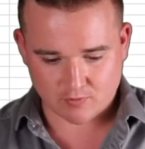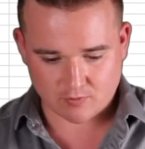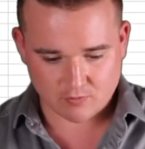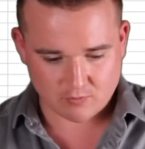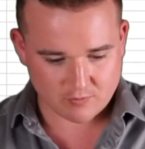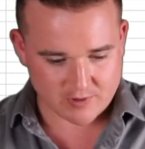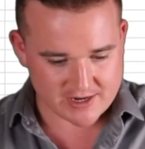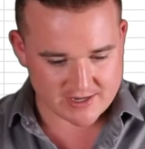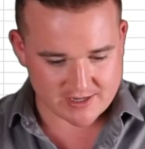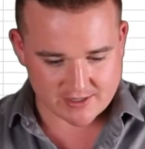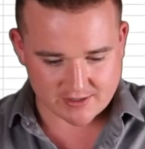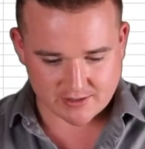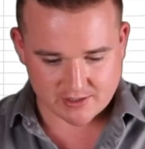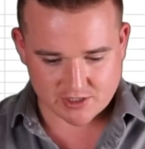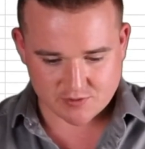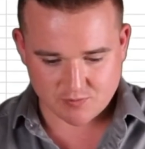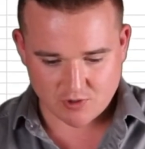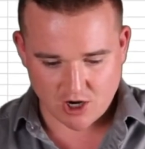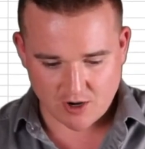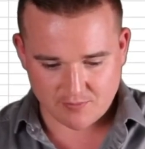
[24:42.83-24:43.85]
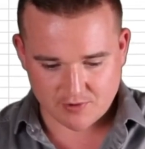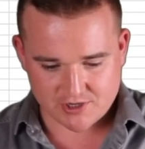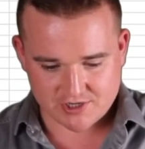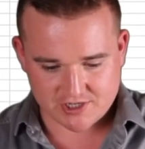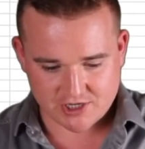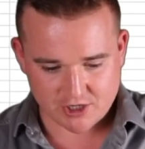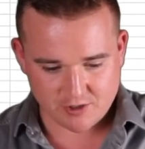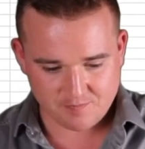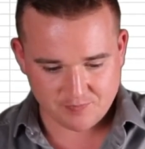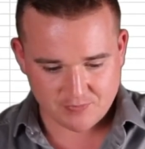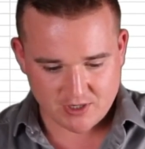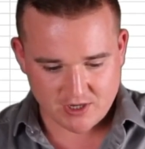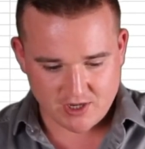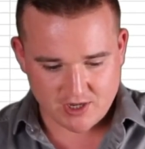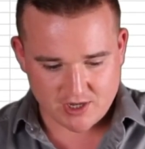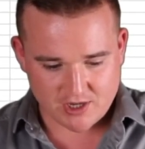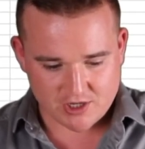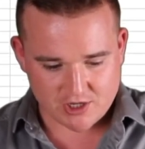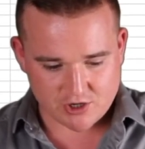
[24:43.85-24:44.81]
rake in these properties here.
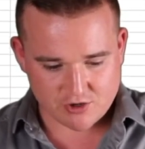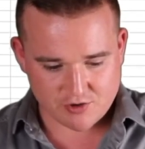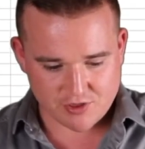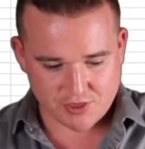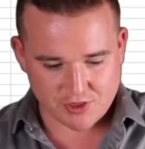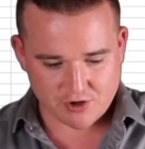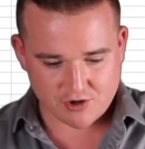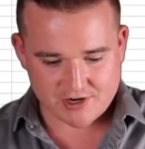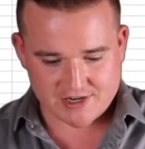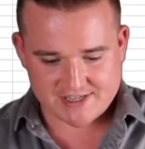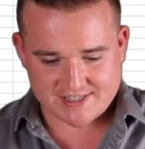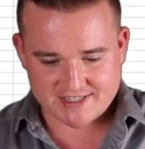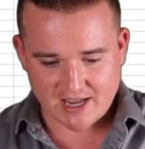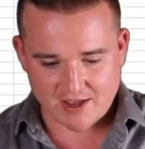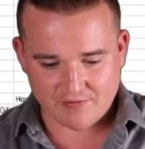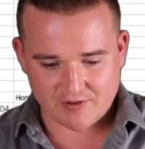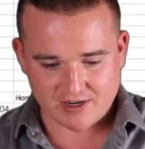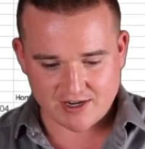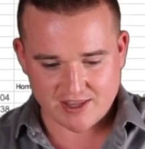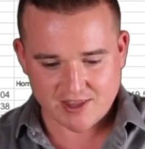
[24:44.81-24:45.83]
year thirty-seven.